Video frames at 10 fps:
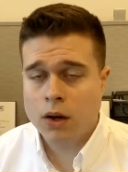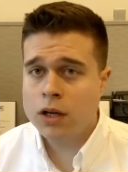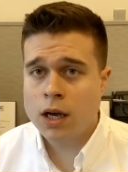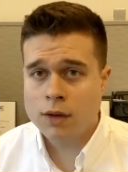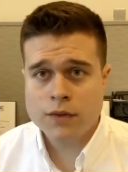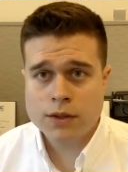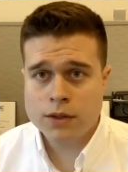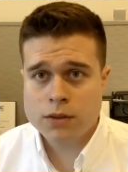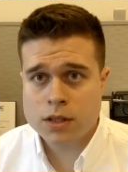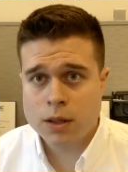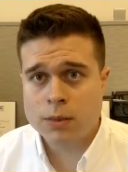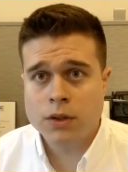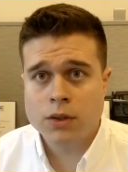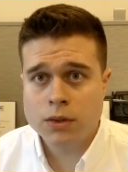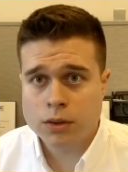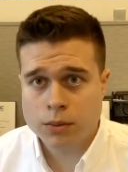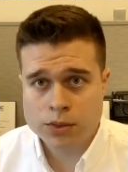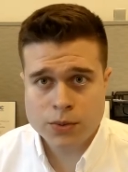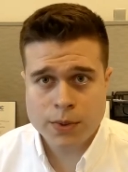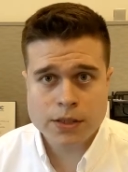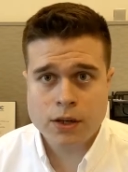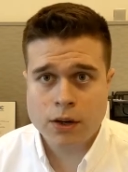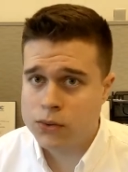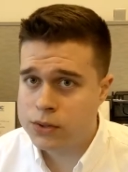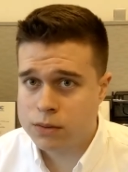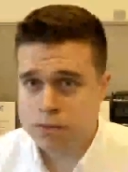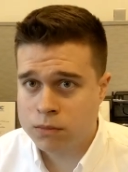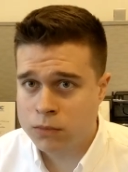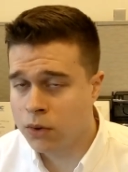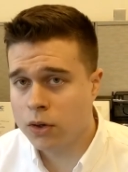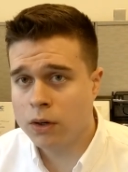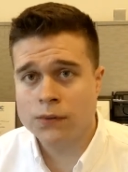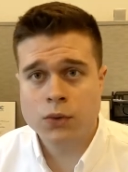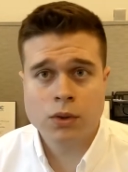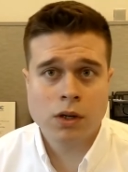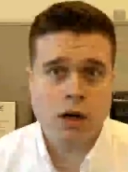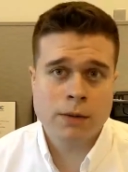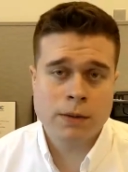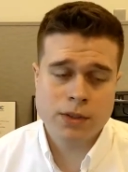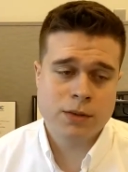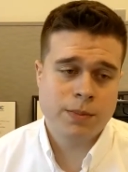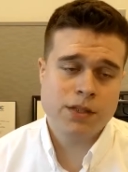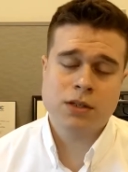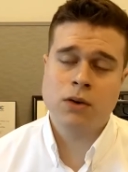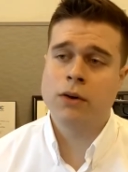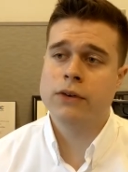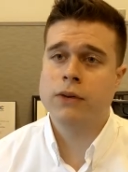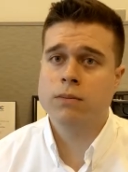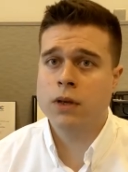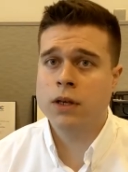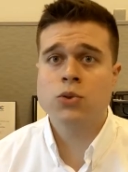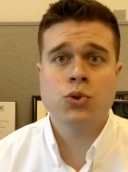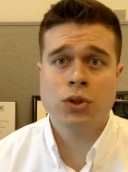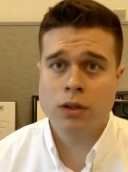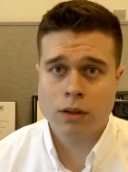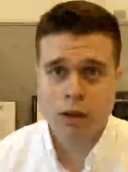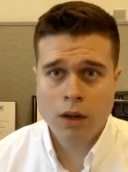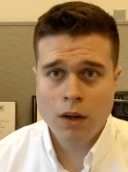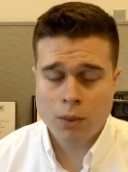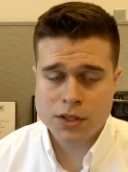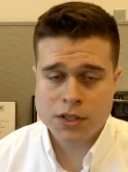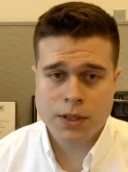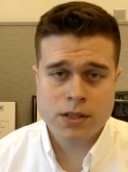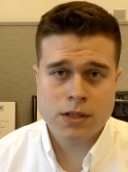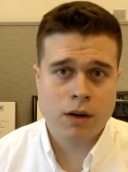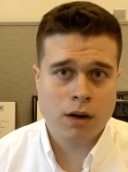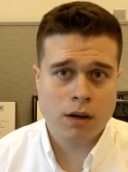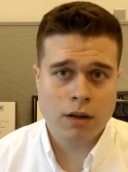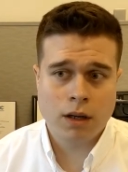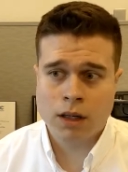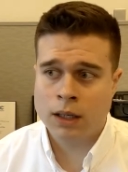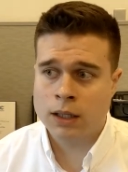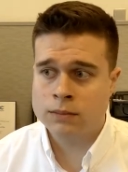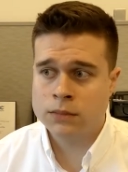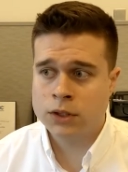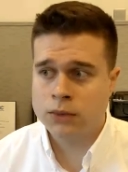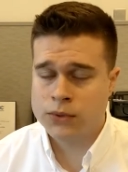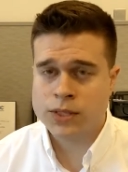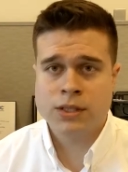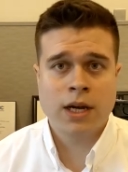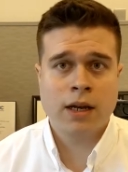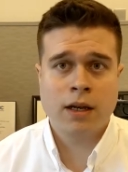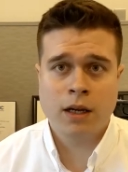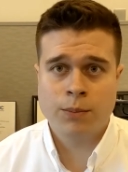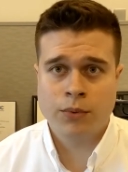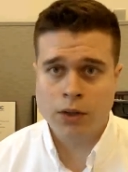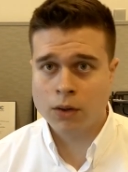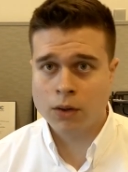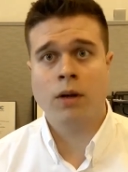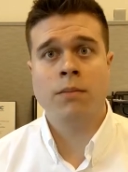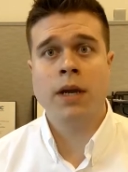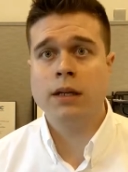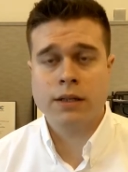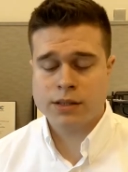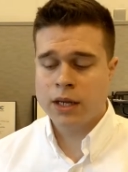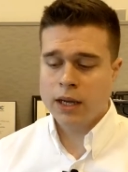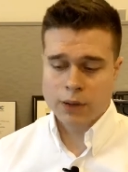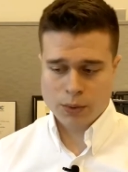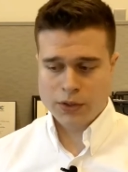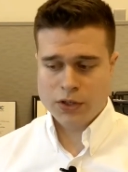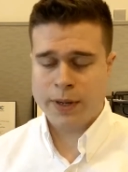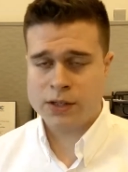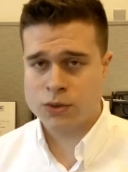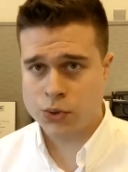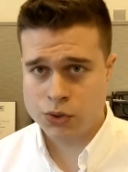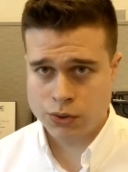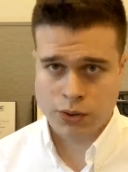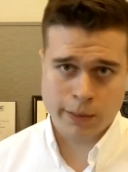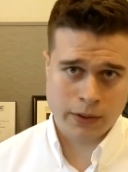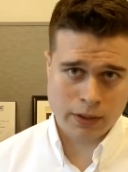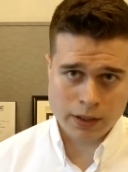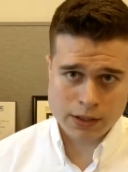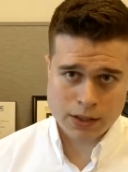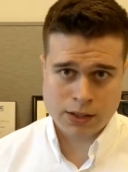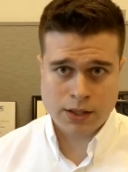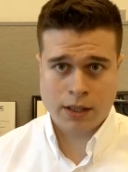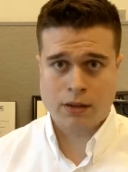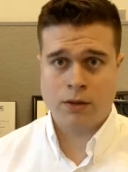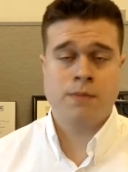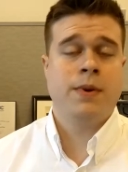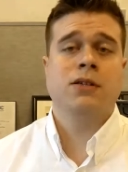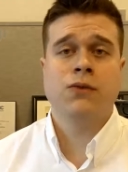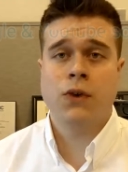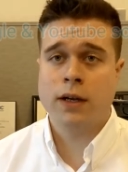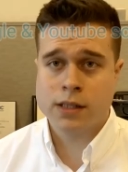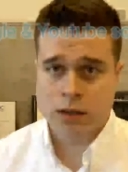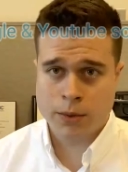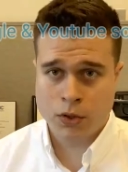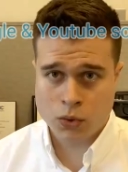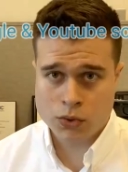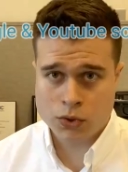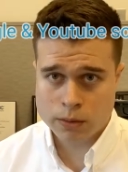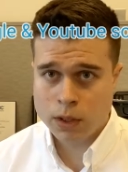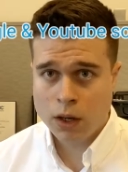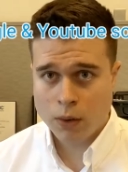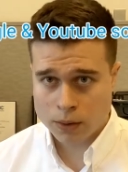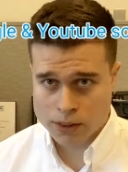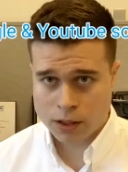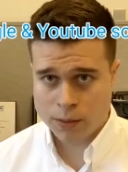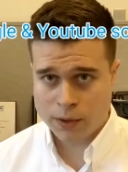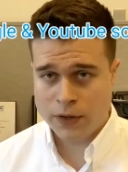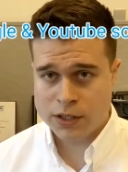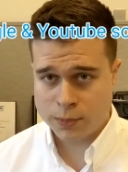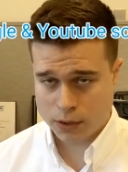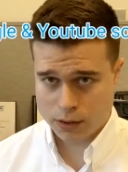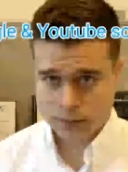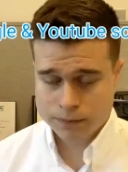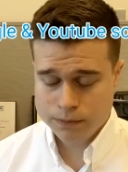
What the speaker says: all you have to do is type into Google, what's the best car that's good on fuel economy? What's the best car to insure? What's the best car, secondhand pre-owned on maintenance? It really depends what you're doing, but the easiest thing, your best friend, is going to be YouTube or it's going to be Facebook.